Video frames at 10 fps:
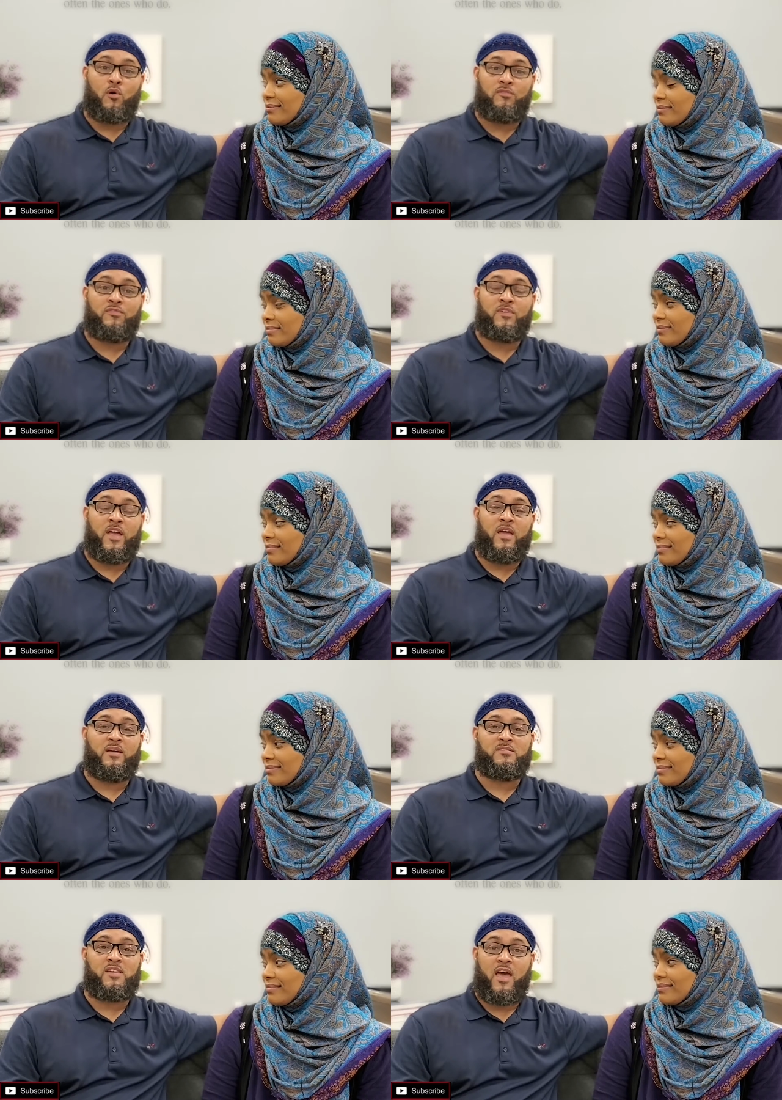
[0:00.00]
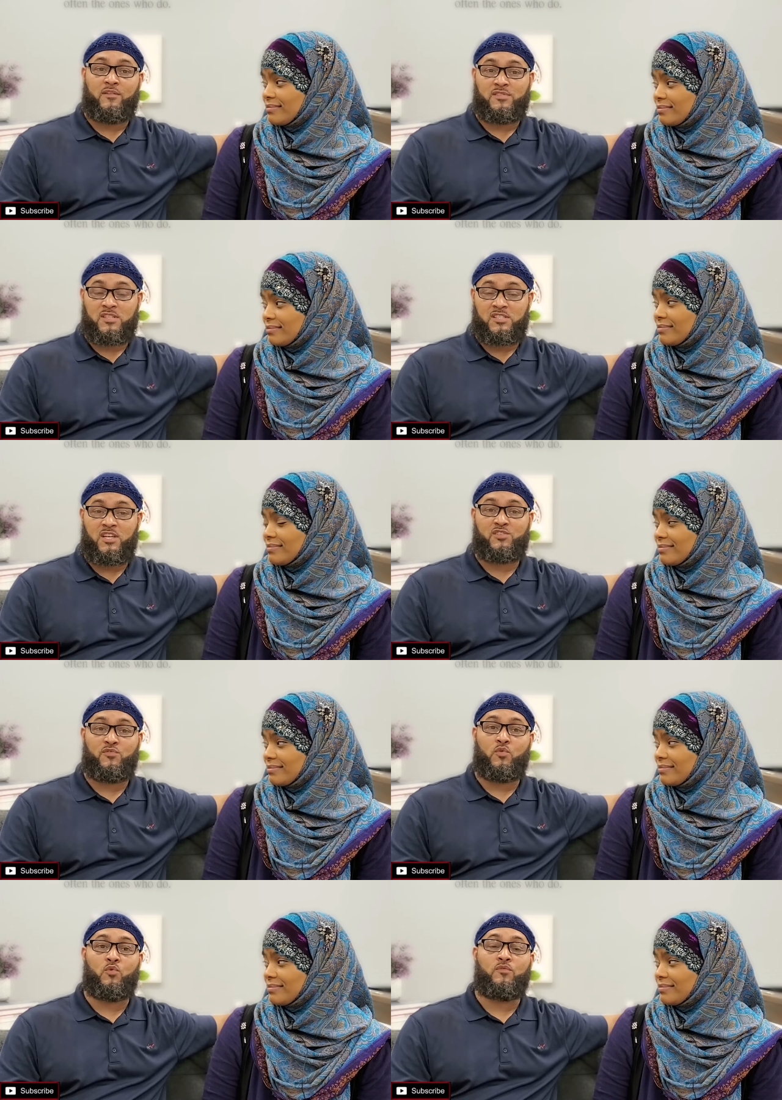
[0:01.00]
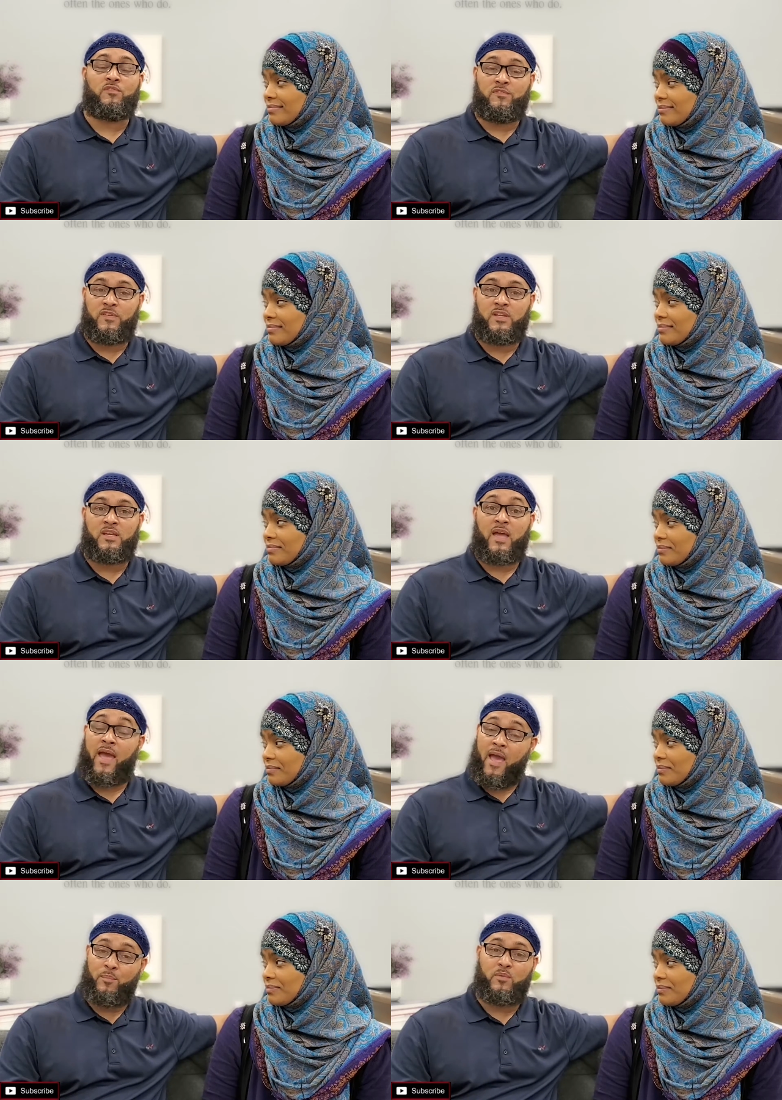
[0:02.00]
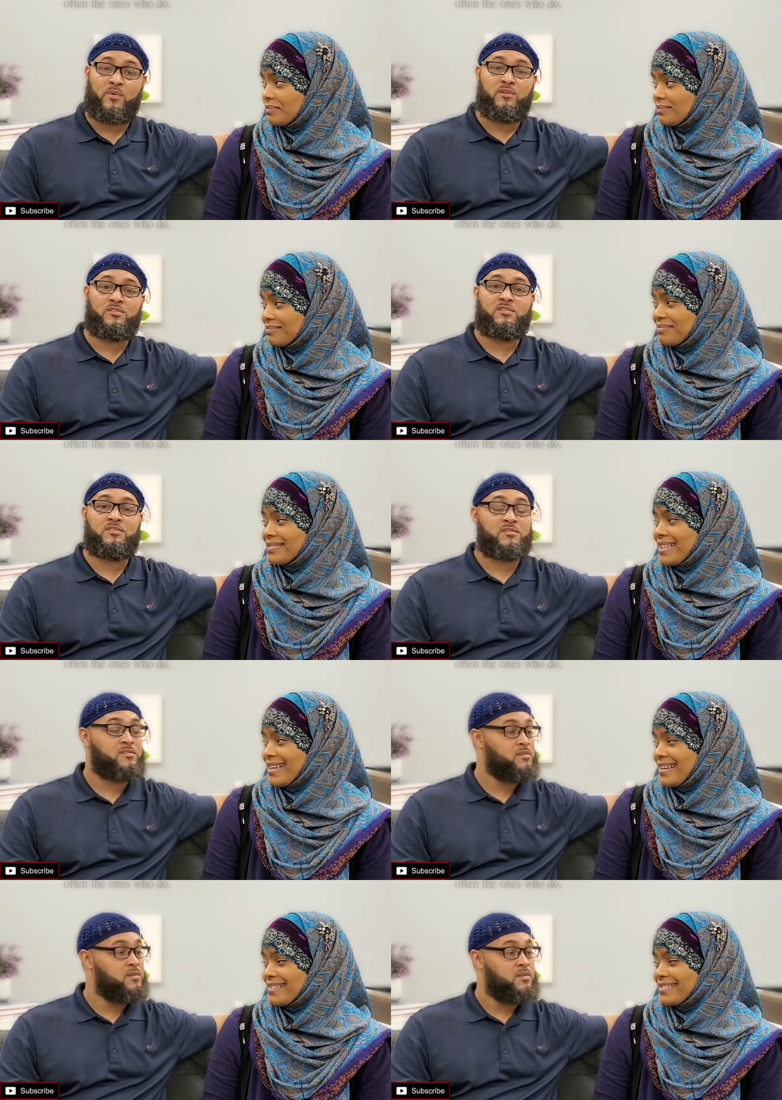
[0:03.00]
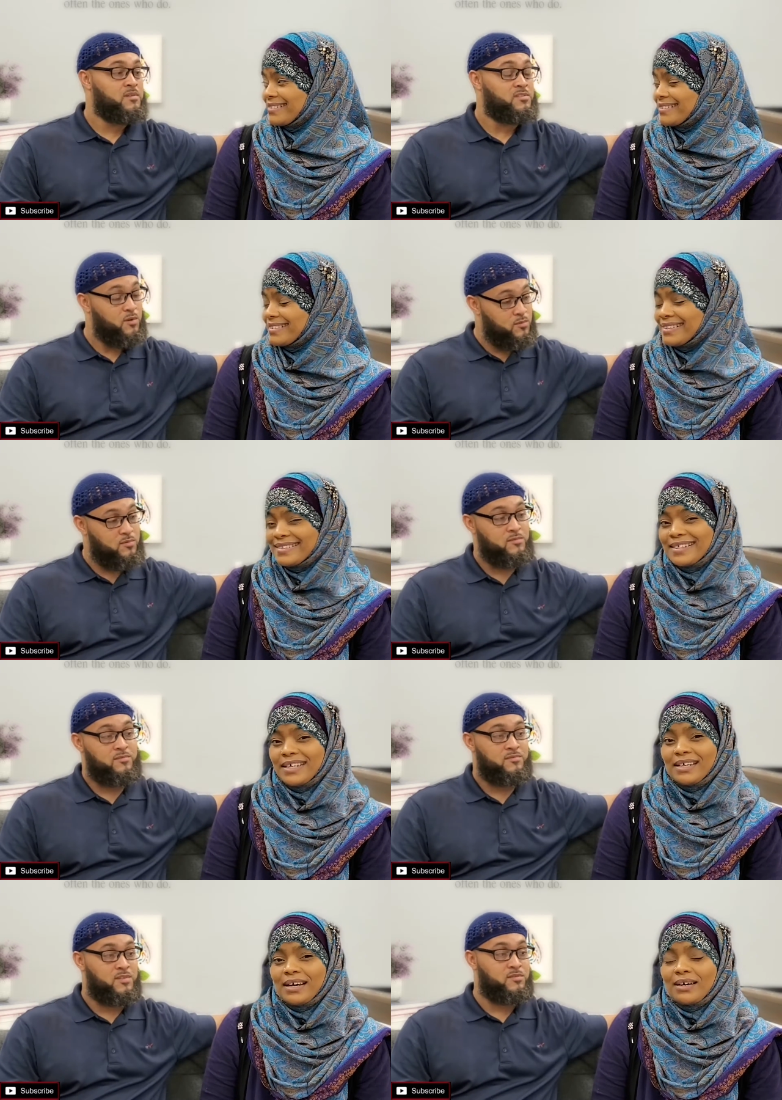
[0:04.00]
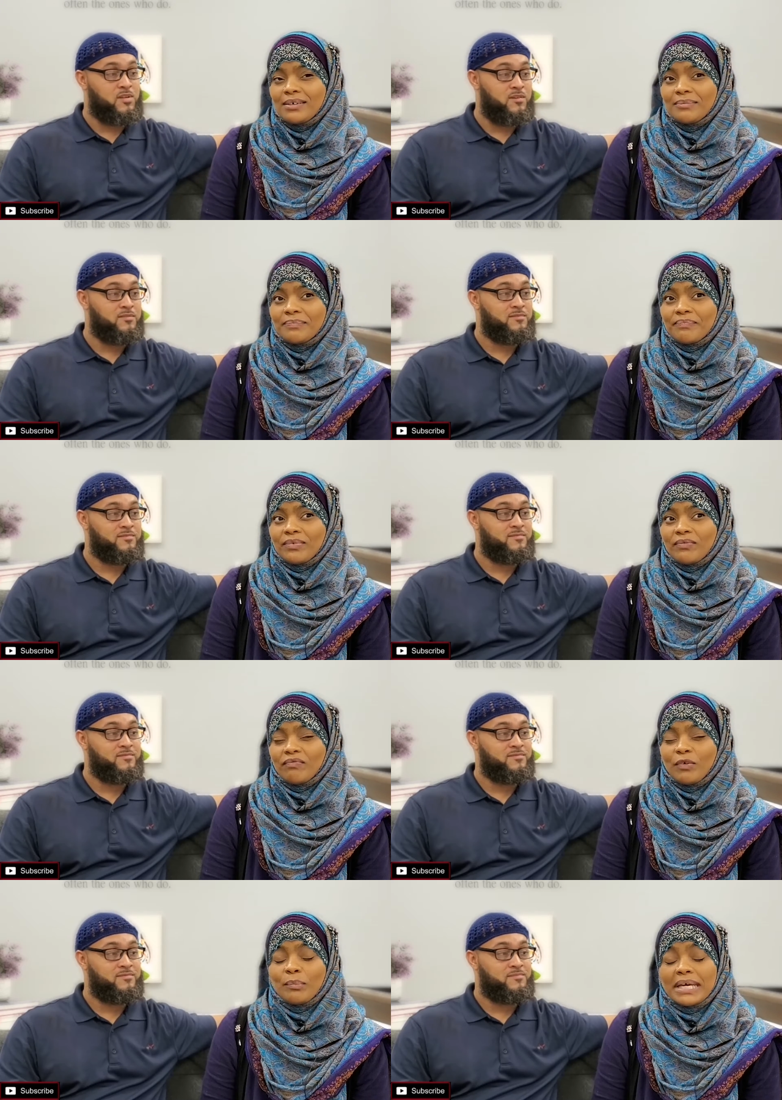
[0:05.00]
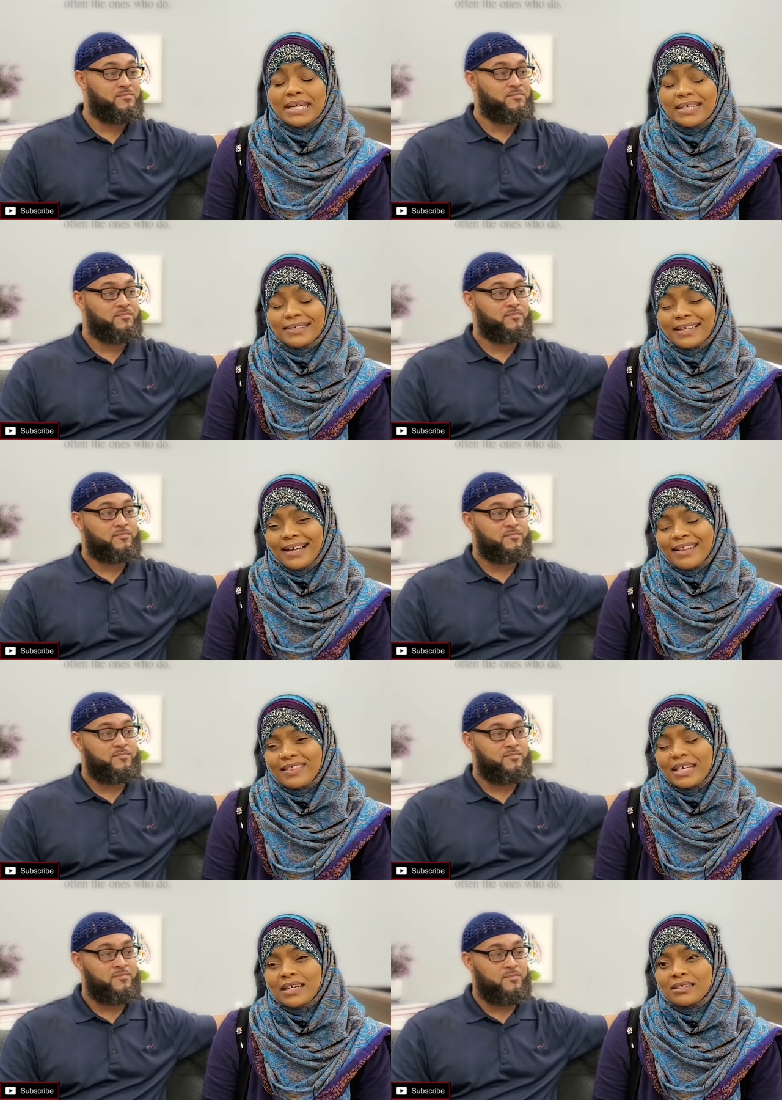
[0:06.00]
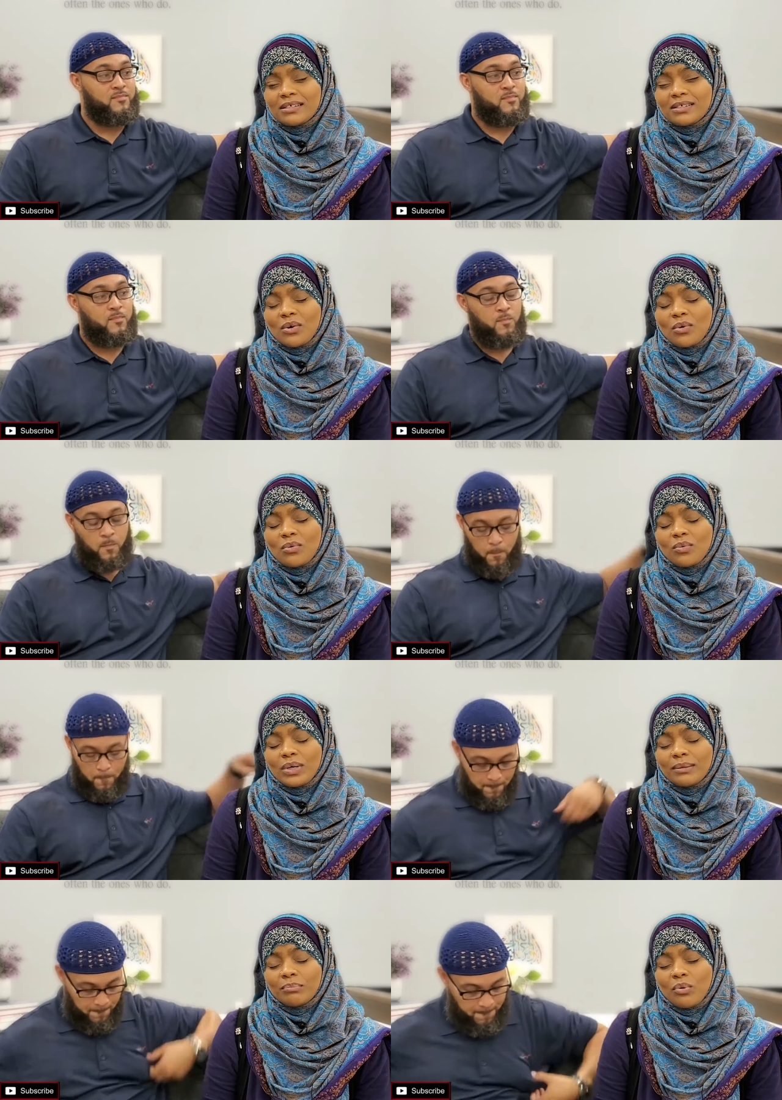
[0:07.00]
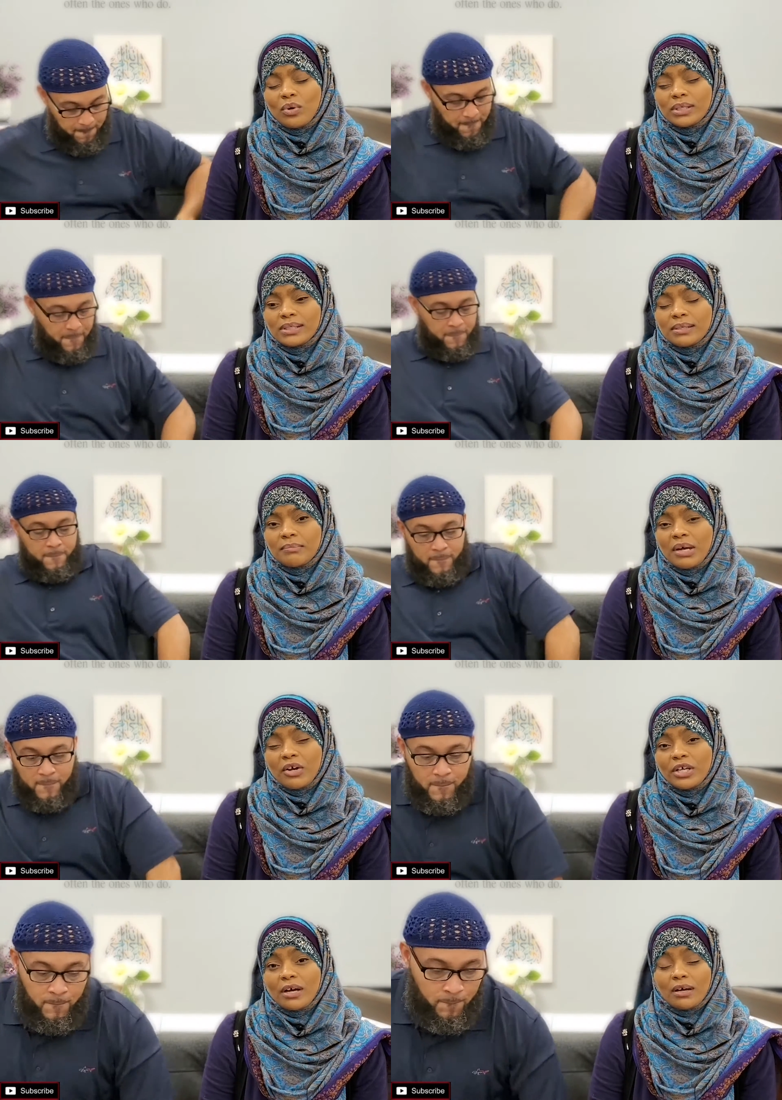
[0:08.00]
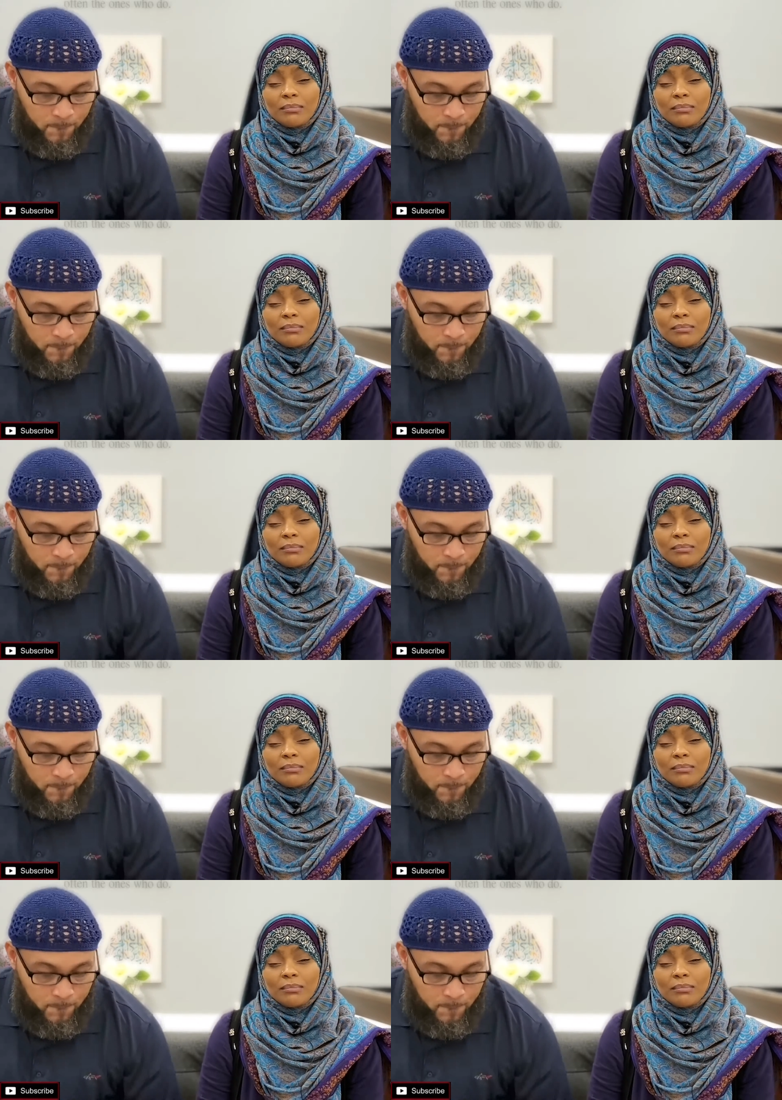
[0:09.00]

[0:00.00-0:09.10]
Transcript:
Speaker 1: off and to have successful, fulfilling, happy marriages.
Speaker 2: Yeah.
Speaker 1: So, your um, turn.
Speaker 2: For me, I think it's so important to marry young.